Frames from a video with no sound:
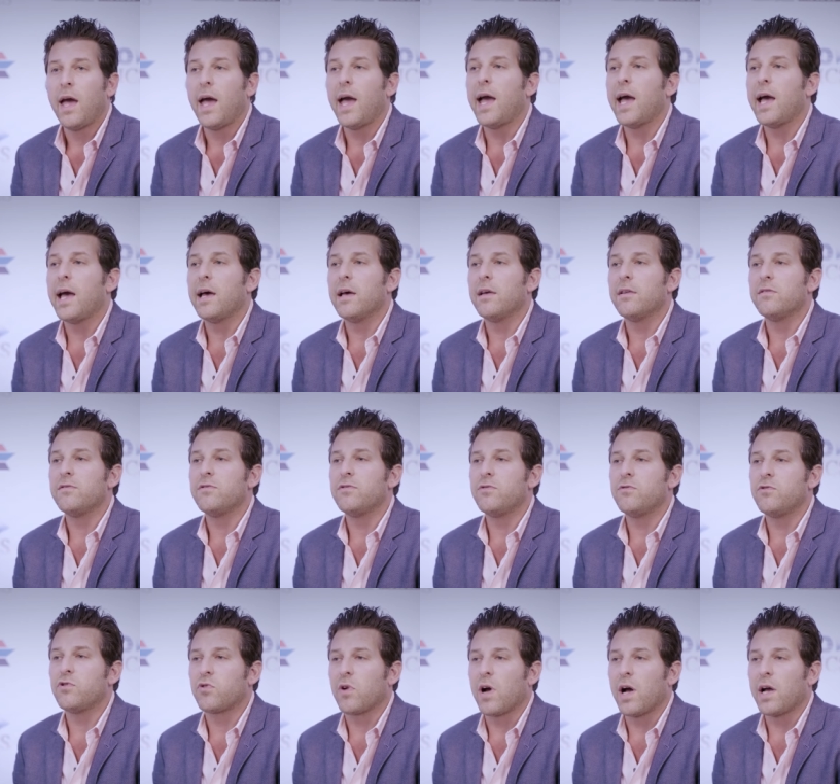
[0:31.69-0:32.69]
And
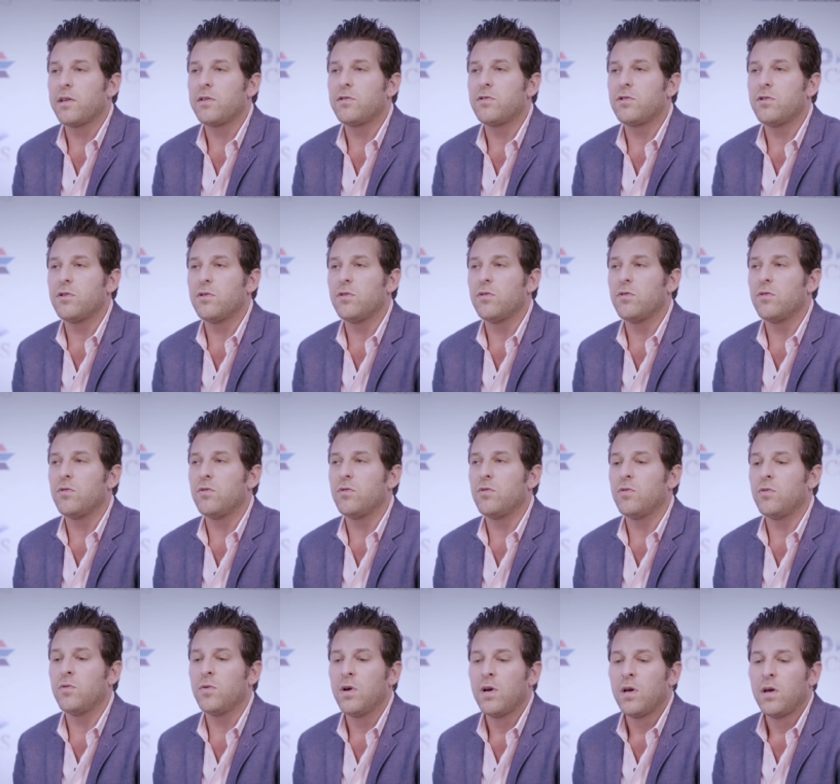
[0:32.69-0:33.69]
to try
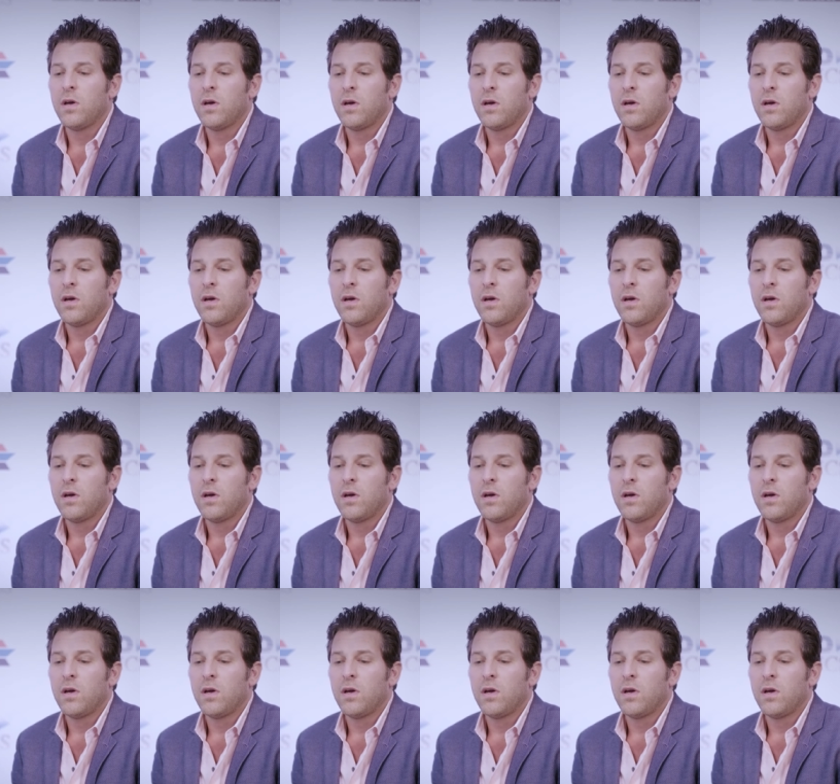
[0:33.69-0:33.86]
to